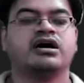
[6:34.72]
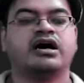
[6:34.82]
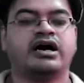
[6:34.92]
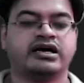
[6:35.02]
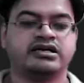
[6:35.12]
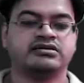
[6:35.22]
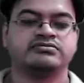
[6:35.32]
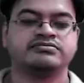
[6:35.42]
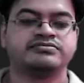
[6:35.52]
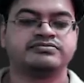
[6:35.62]
and
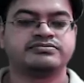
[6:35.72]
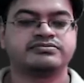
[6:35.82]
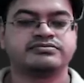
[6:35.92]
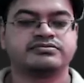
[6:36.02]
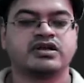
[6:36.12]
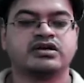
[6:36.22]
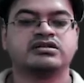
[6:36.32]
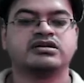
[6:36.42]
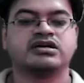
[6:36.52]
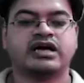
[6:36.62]

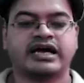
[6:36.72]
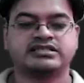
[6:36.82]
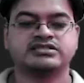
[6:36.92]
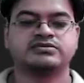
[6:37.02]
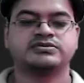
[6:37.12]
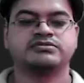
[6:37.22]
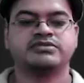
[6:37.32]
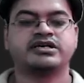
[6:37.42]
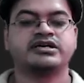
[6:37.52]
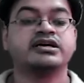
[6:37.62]
the axis of
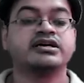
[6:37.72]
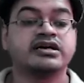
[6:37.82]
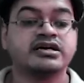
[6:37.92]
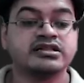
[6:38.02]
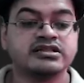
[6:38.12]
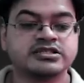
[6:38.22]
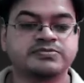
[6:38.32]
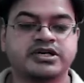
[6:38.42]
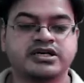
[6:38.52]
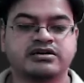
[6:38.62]
symmetry in this
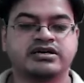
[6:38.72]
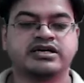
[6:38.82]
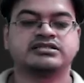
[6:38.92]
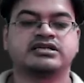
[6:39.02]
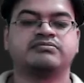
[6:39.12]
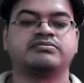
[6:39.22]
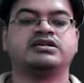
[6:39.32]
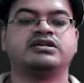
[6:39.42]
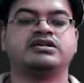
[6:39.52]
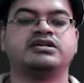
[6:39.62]
particular
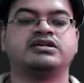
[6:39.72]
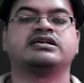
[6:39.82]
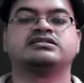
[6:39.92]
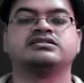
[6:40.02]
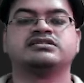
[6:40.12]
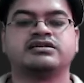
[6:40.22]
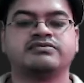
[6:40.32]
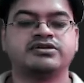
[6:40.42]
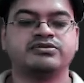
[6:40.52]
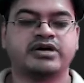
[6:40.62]
example is x is
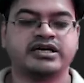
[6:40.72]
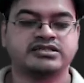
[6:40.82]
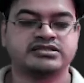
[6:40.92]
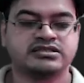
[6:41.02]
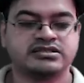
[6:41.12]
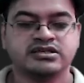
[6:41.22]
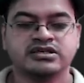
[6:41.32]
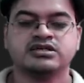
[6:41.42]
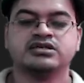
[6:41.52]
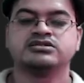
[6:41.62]
equal to minus three.
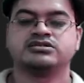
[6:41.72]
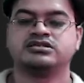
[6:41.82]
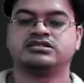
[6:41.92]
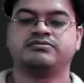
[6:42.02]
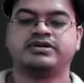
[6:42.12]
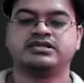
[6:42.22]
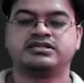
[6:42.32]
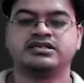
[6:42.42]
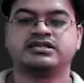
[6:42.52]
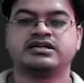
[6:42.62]
So the simplest
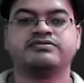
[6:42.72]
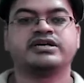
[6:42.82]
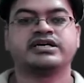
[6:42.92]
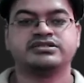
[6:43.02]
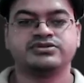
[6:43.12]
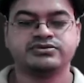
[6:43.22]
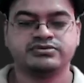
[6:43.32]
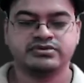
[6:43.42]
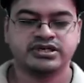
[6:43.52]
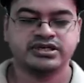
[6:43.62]
thing that we can
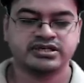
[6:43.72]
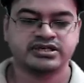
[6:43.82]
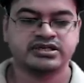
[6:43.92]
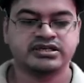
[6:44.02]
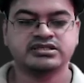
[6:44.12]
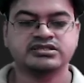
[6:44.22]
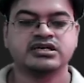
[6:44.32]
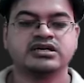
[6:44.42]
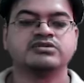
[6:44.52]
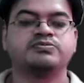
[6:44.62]
do here is
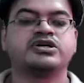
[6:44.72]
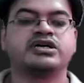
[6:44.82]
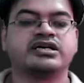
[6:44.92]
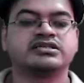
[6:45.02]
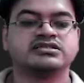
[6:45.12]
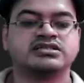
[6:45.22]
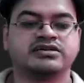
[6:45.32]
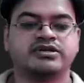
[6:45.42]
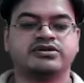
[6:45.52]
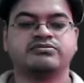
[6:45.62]
put x is
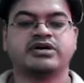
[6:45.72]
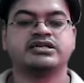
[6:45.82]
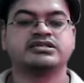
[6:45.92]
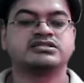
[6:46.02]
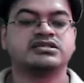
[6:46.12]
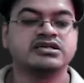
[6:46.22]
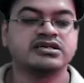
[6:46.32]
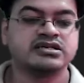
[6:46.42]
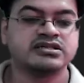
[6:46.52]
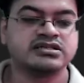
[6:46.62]
equal to minus three
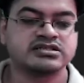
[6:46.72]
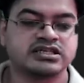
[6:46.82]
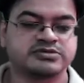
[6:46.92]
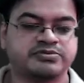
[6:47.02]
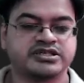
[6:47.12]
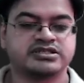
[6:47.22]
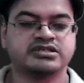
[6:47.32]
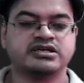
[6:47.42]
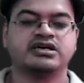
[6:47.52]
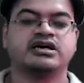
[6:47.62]
in this
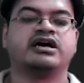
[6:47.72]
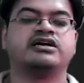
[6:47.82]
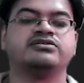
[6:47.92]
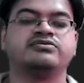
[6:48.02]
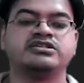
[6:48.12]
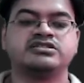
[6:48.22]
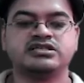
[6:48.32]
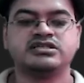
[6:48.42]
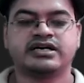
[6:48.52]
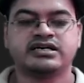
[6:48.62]
expression, and you will see
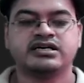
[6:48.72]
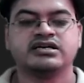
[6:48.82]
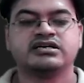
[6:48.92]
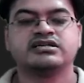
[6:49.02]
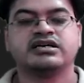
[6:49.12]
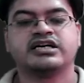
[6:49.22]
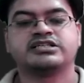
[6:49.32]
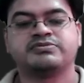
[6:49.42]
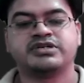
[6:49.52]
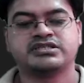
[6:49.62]
that the
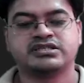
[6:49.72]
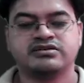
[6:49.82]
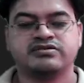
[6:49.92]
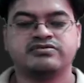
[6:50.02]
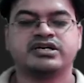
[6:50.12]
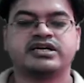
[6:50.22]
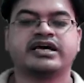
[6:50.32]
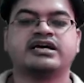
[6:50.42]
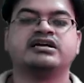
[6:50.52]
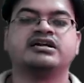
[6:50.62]
expression will
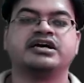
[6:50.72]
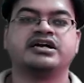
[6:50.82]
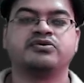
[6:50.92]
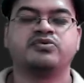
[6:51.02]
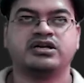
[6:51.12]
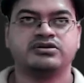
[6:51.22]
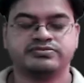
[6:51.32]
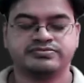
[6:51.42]
take a negative value.